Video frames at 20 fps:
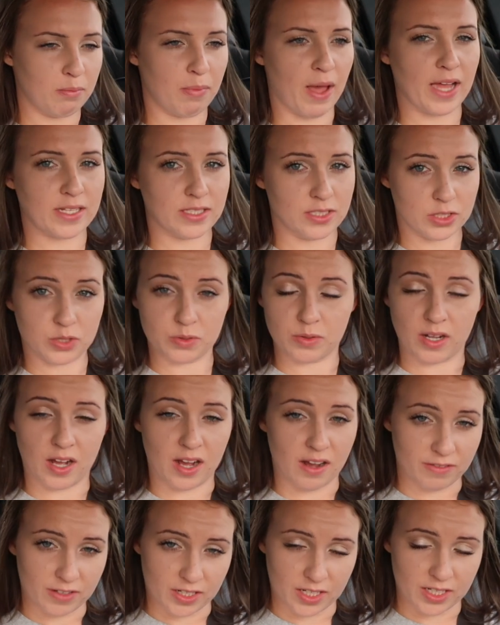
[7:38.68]
Backed into a
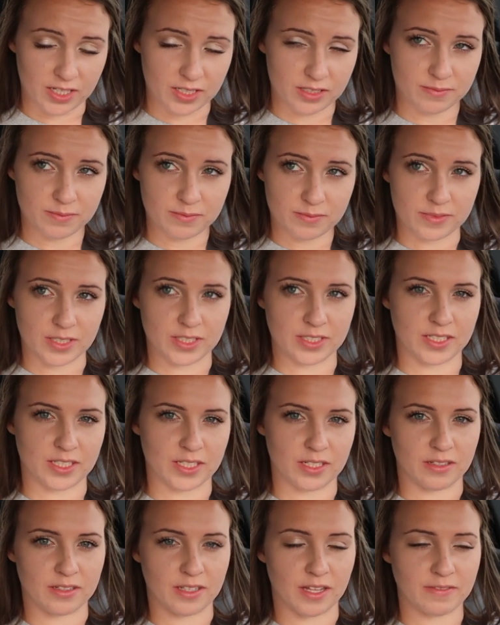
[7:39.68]
golf cart. There's a
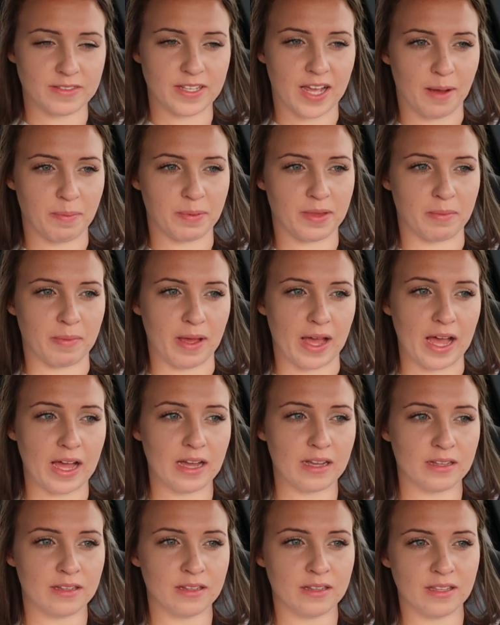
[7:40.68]
little love tap in the
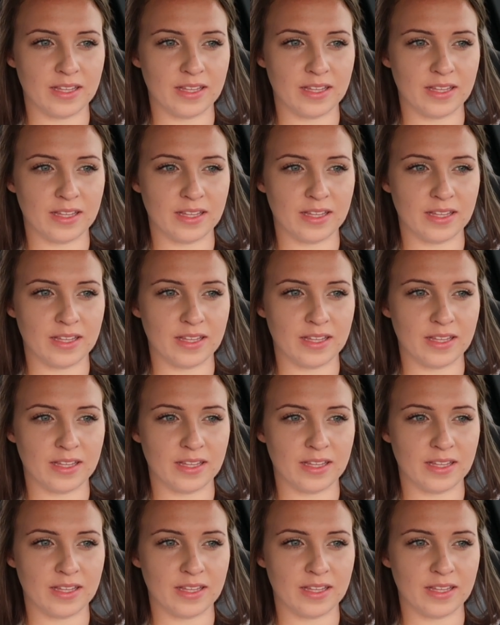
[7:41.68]
back.